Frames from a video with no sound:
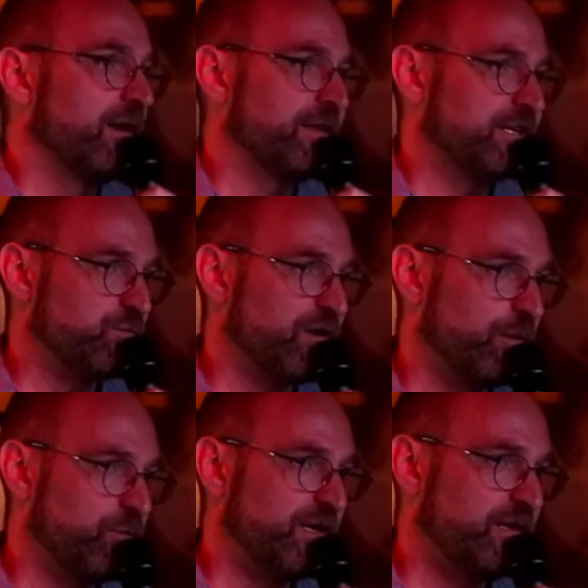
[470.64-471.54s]
And that's
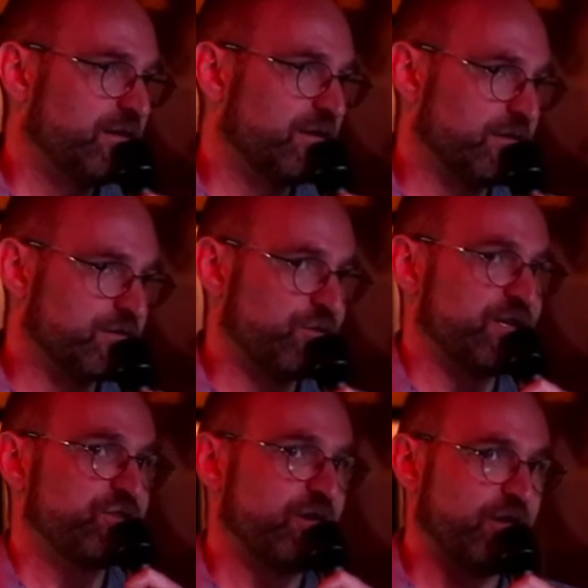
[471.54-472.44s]
why we
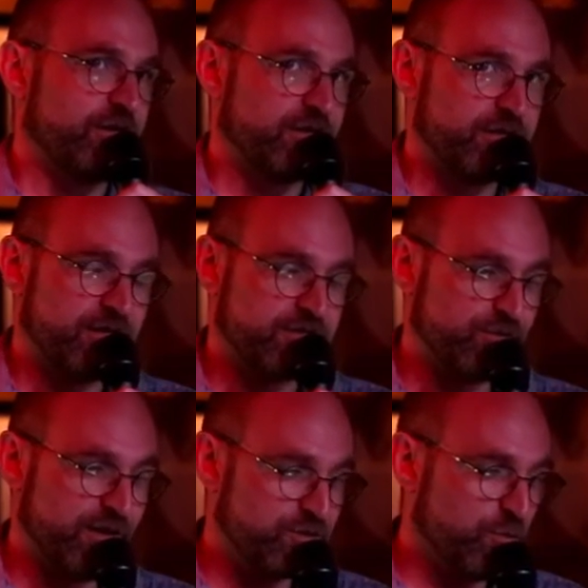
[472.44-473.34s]
treasure a lot and
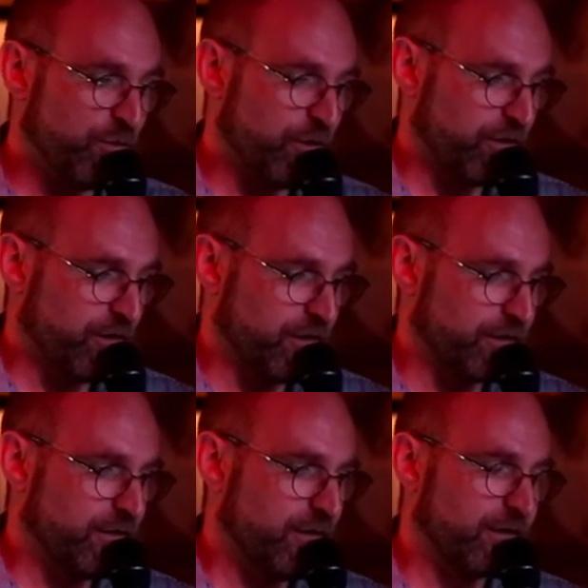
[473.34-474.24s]
try to work
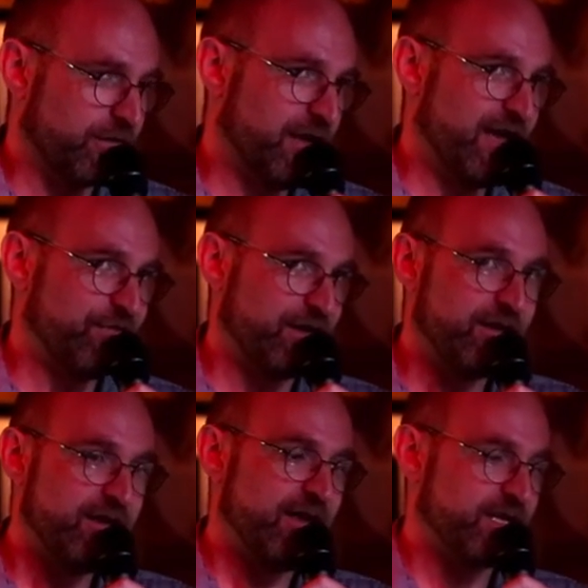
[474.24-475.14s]
on having